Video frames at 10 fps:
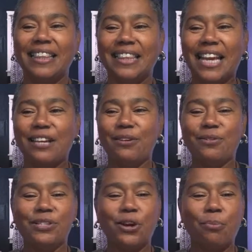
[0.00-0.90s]
Thank you
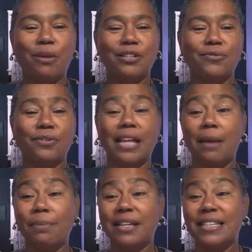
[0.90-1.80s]
so much for
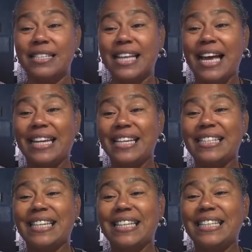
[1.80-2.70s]
that, because that
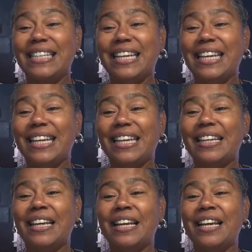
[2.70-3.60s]
is
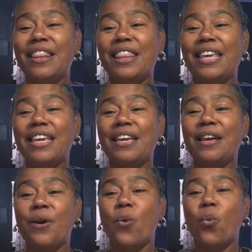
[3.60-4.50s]
indeed
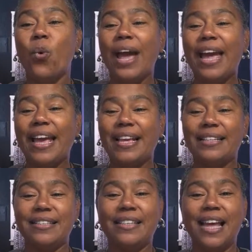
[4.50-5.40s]
the
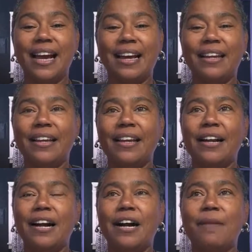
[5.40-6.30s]
ways that
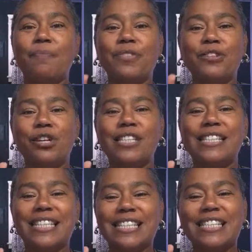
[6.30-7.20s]

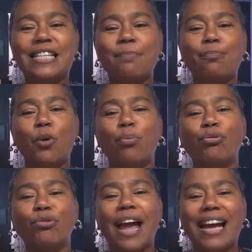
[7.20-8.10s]
just this simple
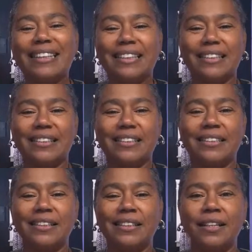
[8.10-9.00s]

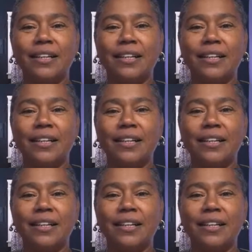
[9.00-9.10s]
practice